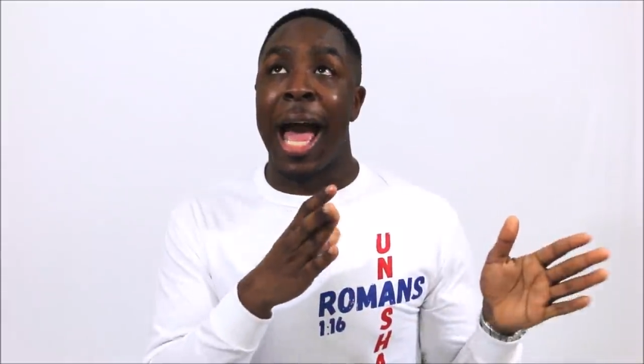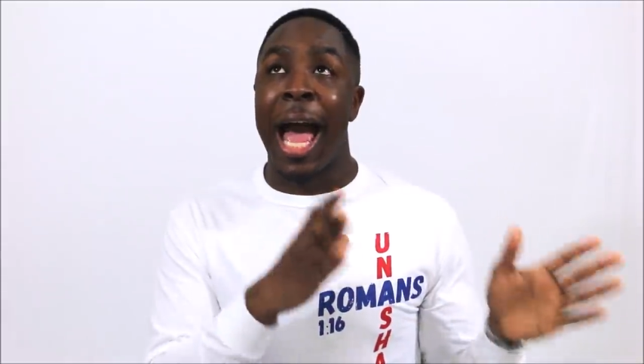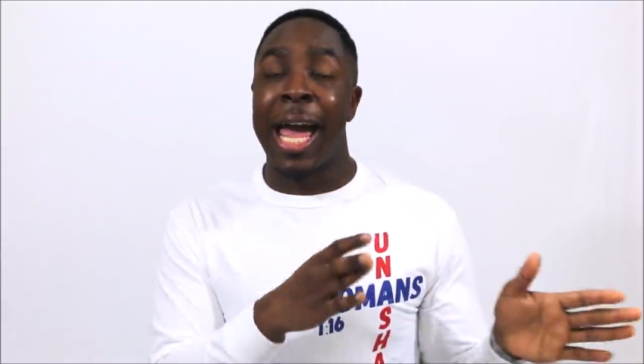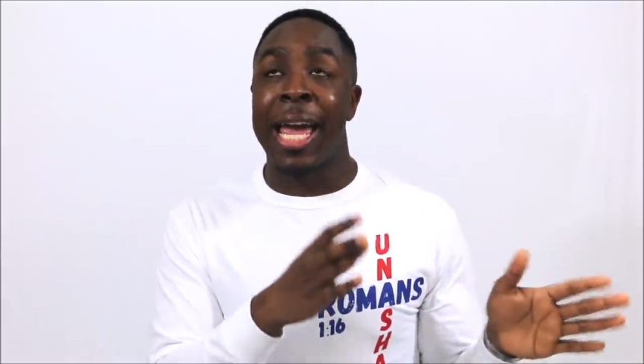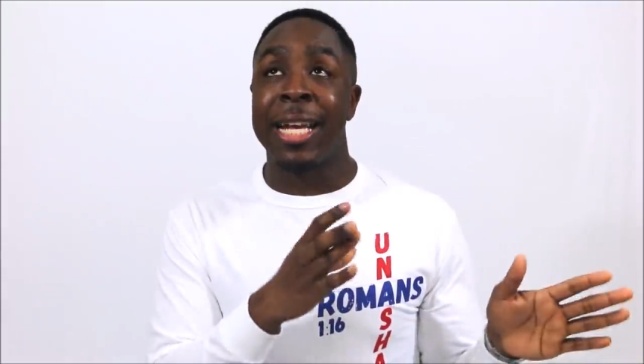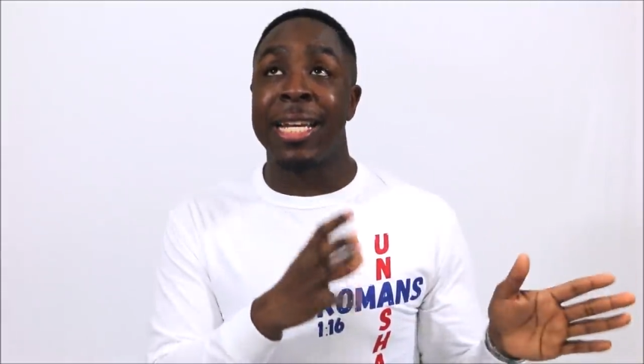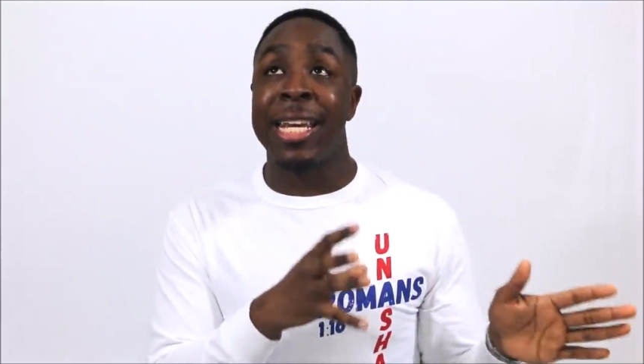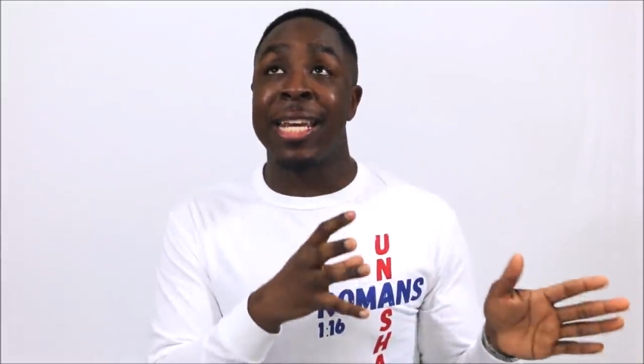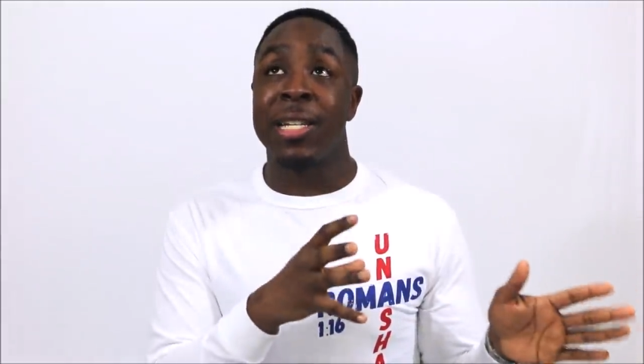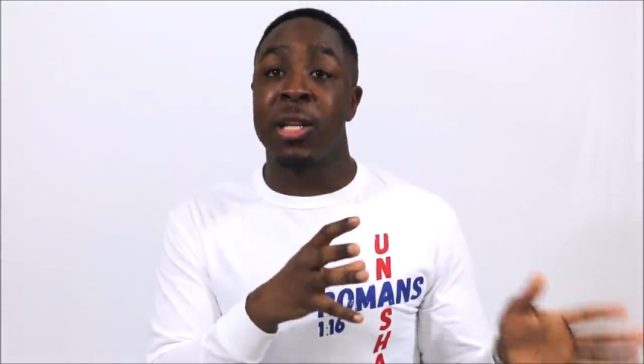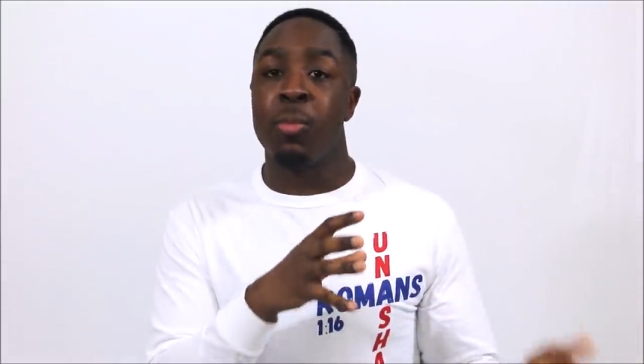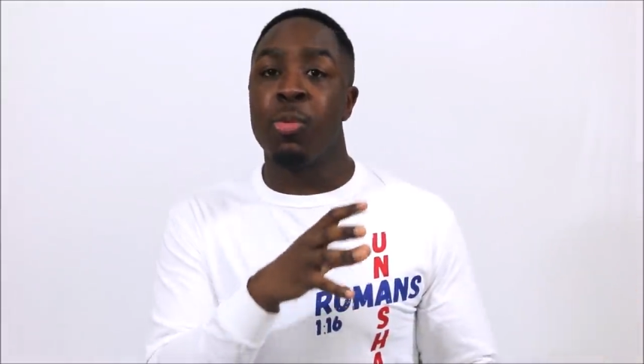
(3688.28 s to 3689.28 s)
I
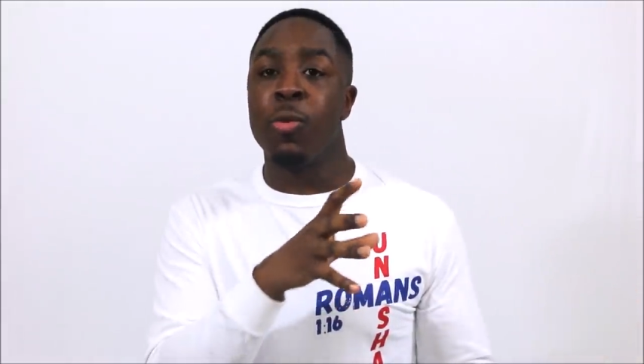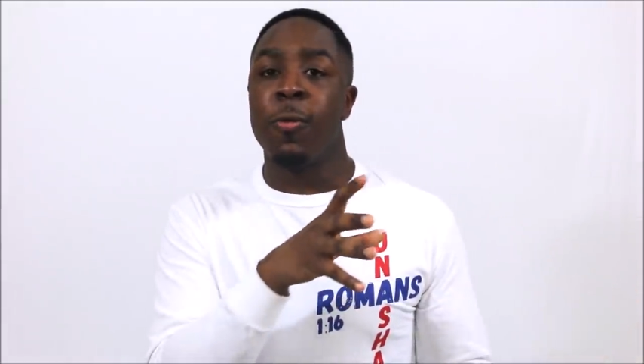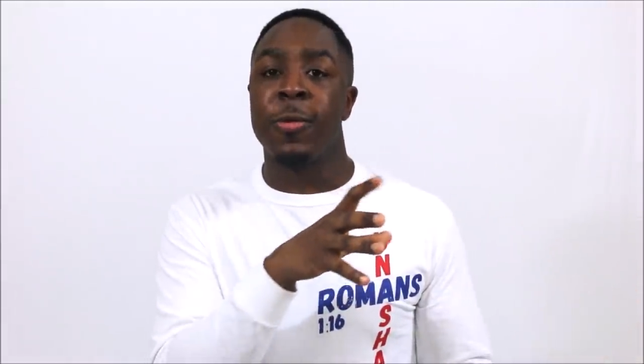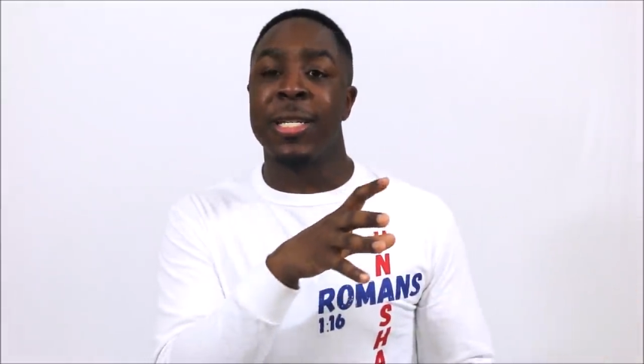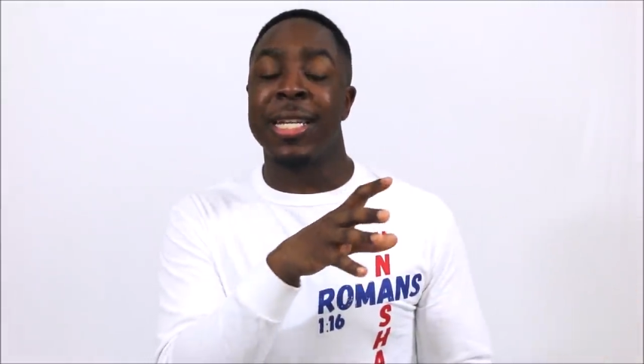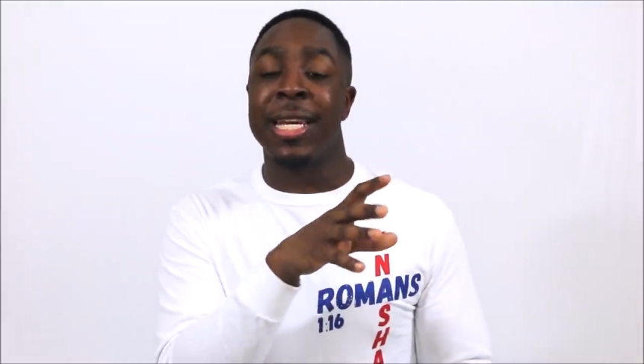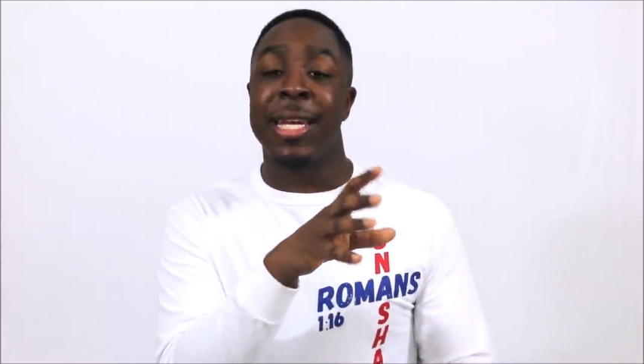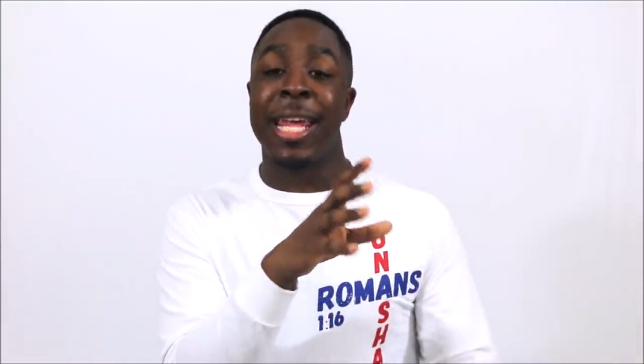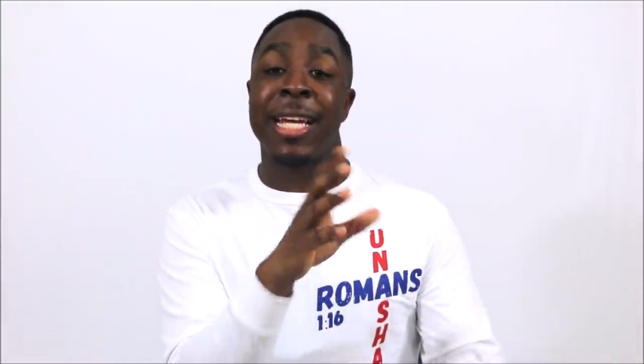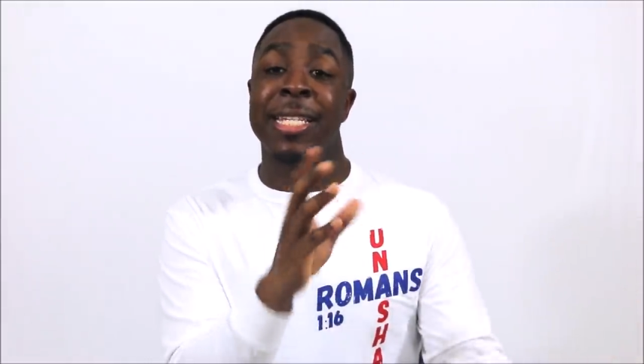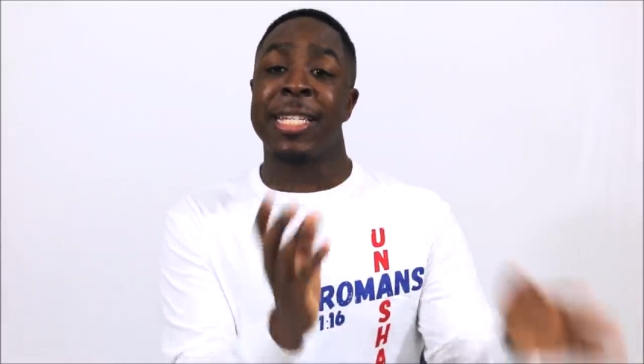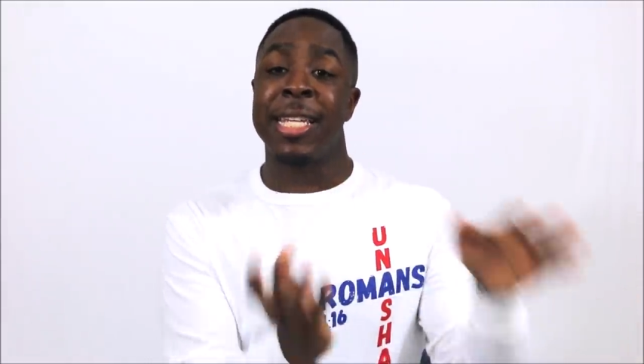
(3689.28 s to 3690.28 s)
need to move to the
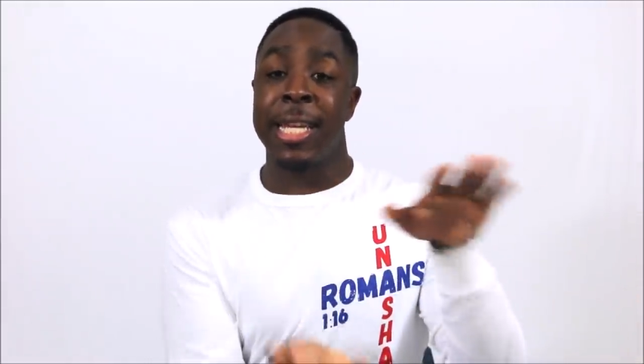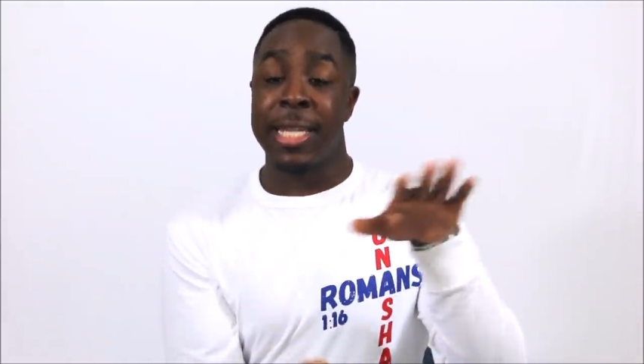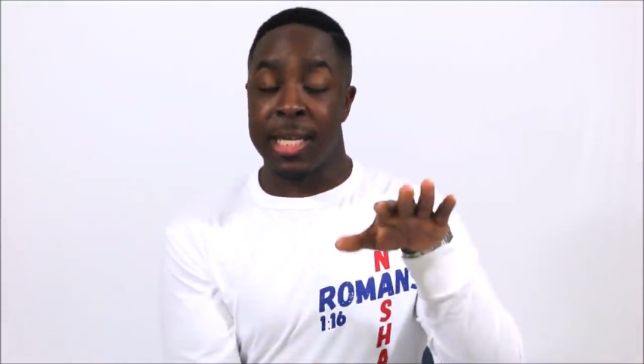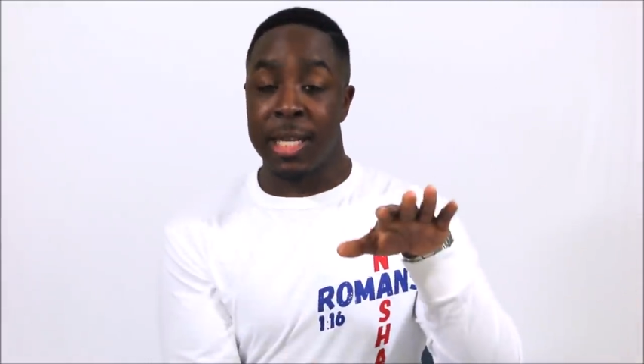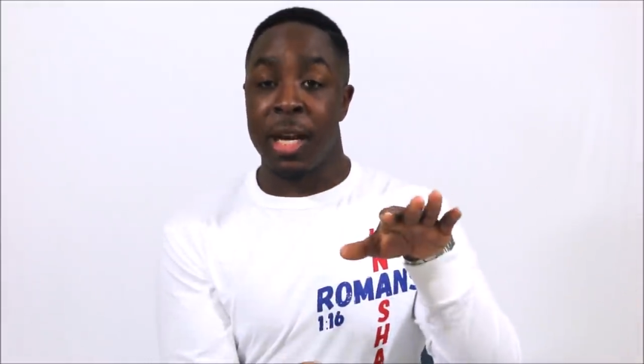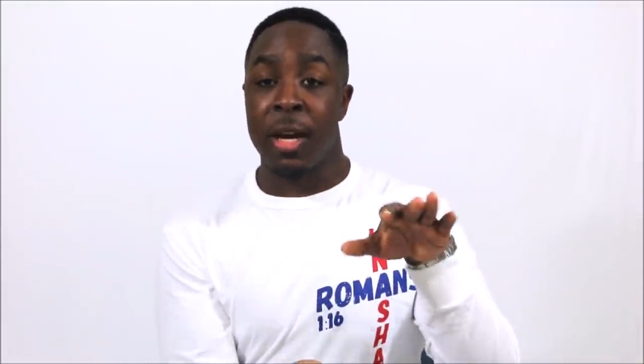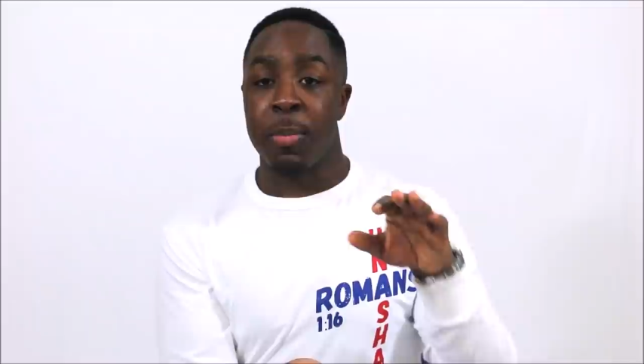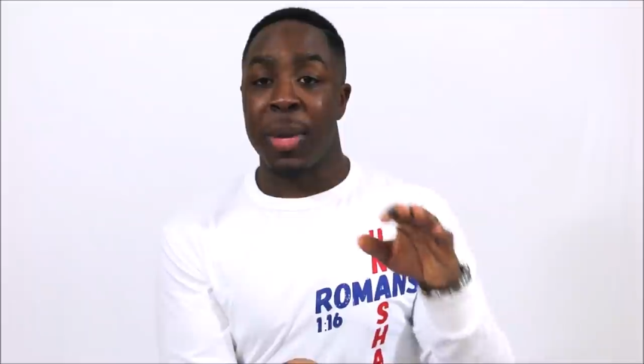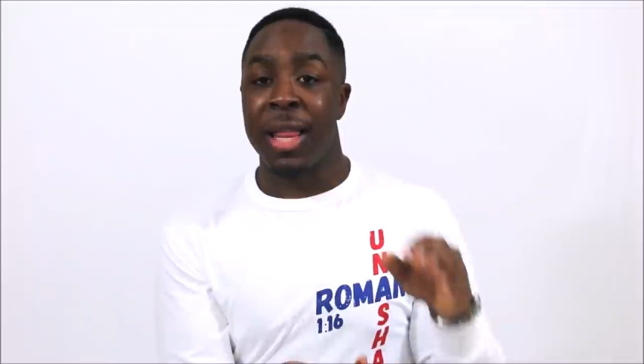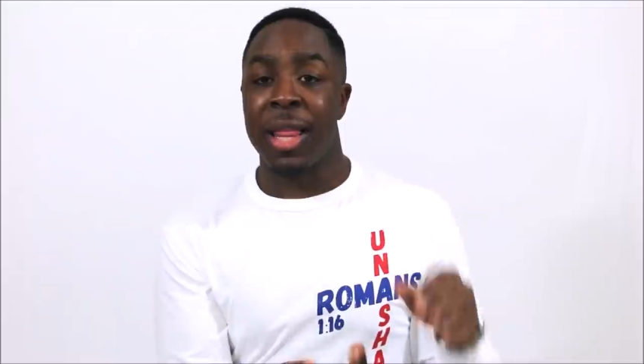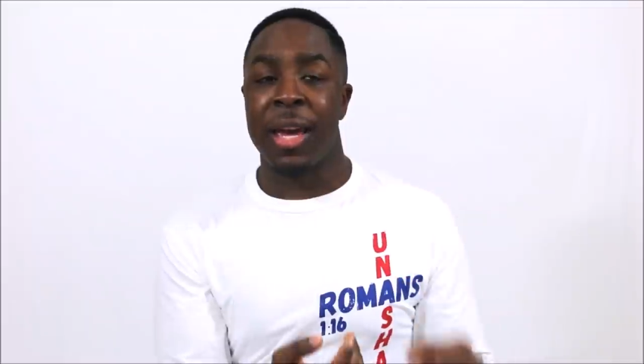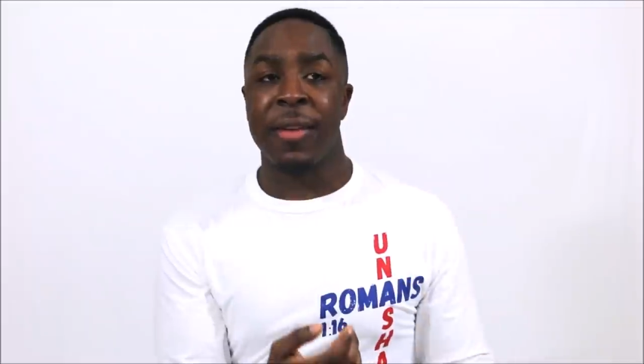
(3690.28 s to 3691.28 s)
next season of
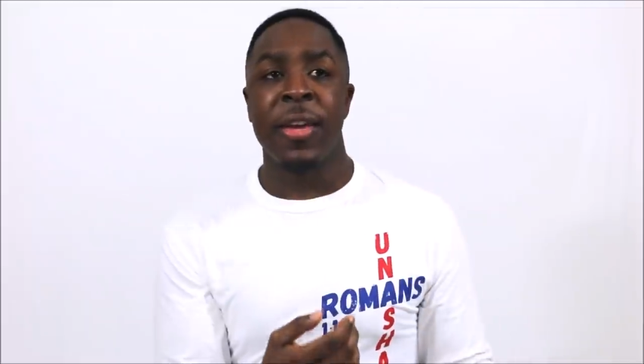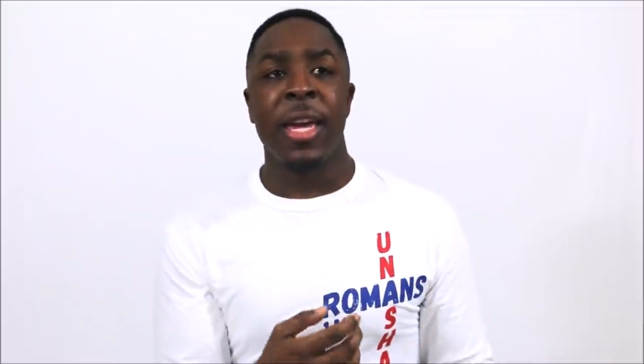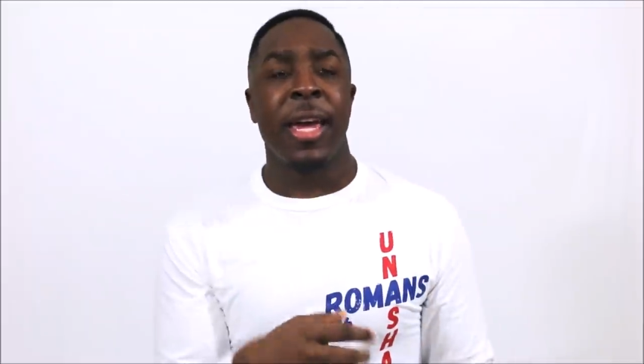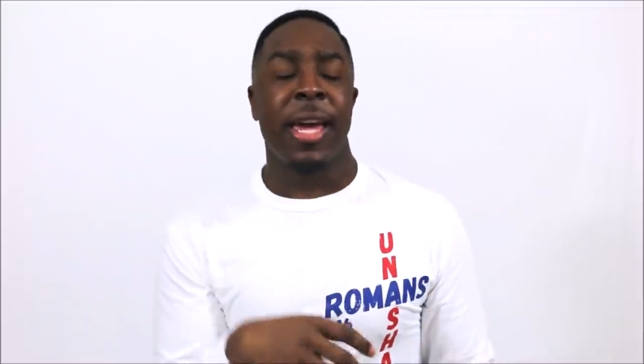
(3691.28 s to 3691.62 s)
my life.